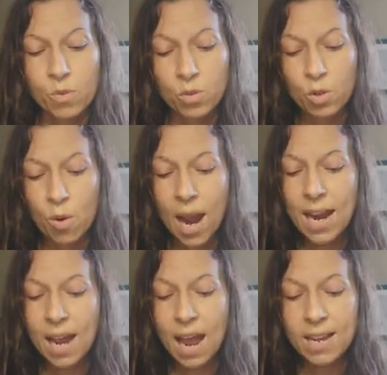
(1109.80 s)
So
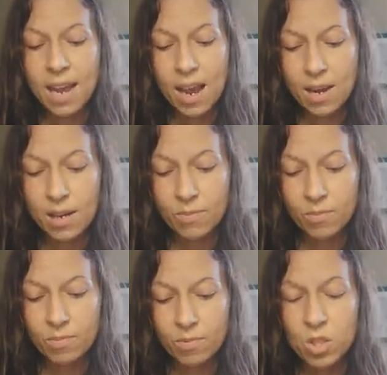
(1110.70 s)
I
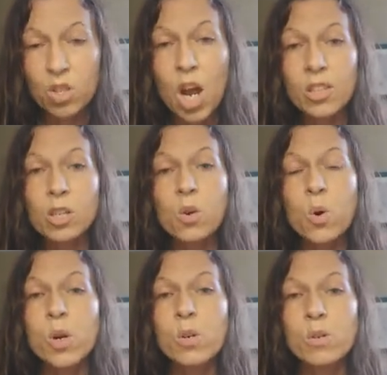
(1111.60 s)
sought the
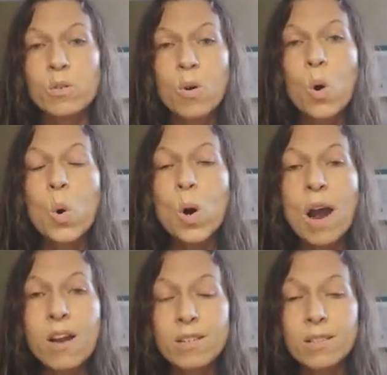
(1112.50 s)
Lord
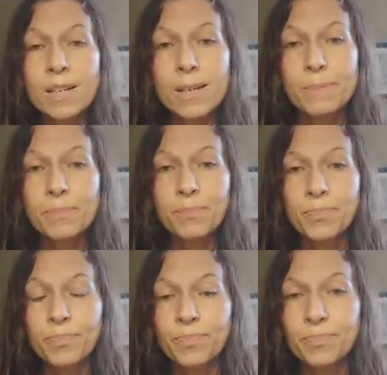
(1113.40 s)
wholeheartedly
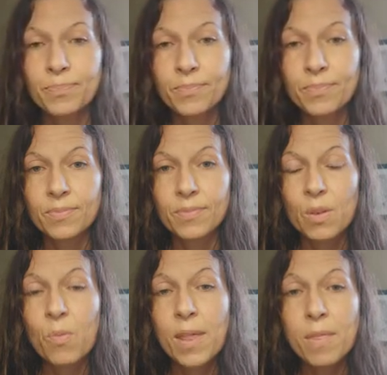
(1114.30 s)

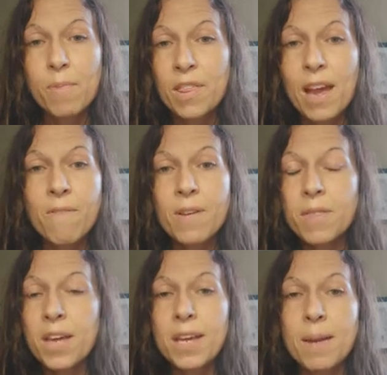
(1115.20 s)
with
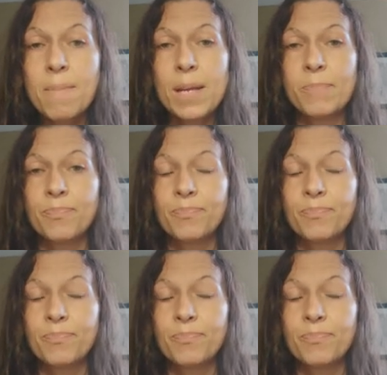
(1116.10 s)
everything in me.